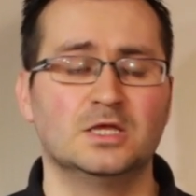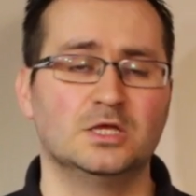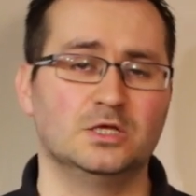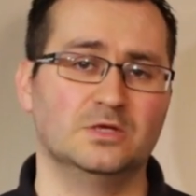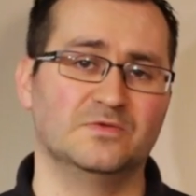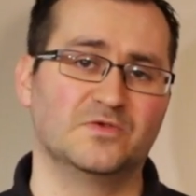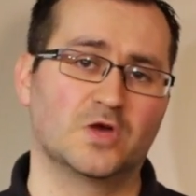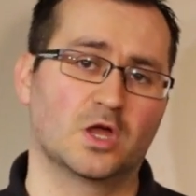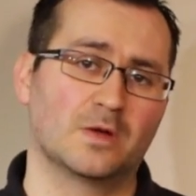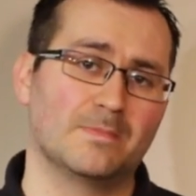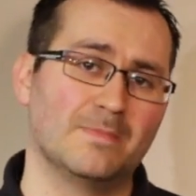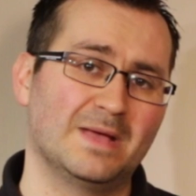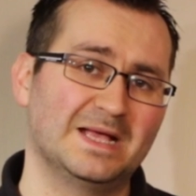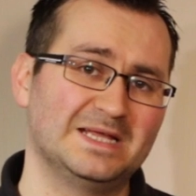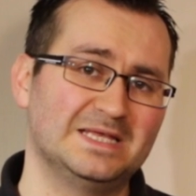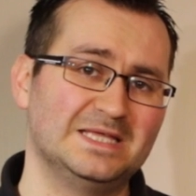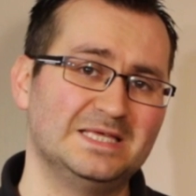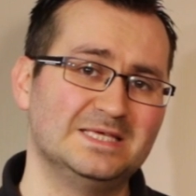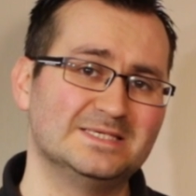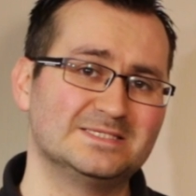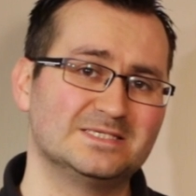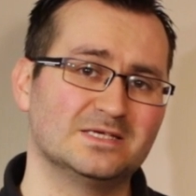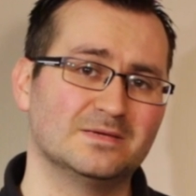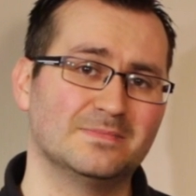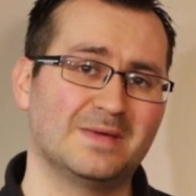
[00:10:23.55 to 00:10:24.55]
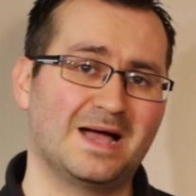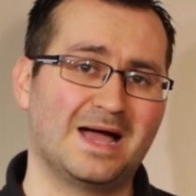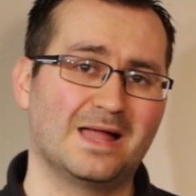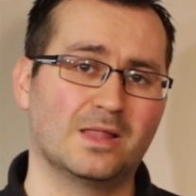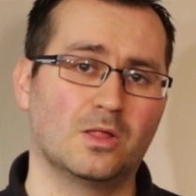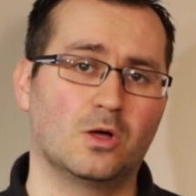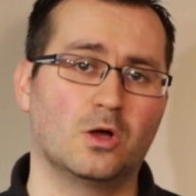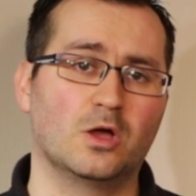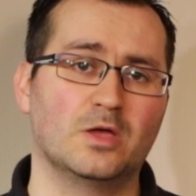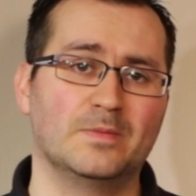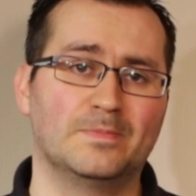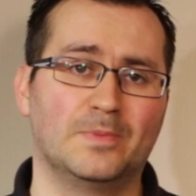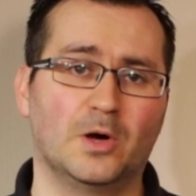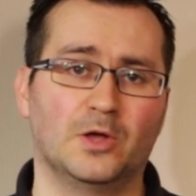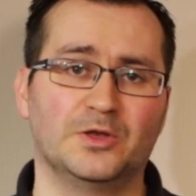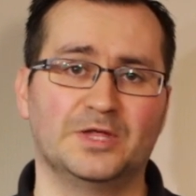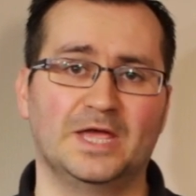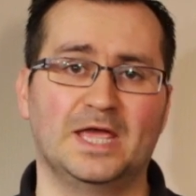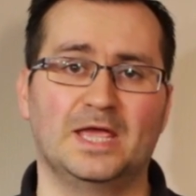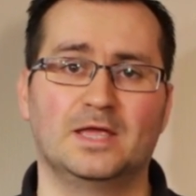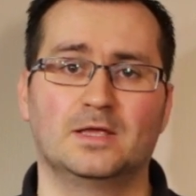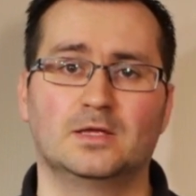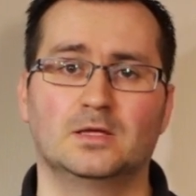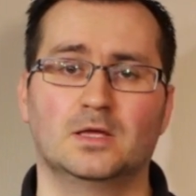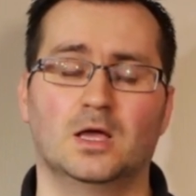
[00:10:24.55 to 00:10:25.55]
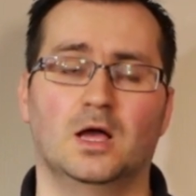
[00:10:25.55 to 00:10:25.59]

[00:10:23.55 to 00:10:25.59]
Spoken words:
You've got a magnesium alloy body,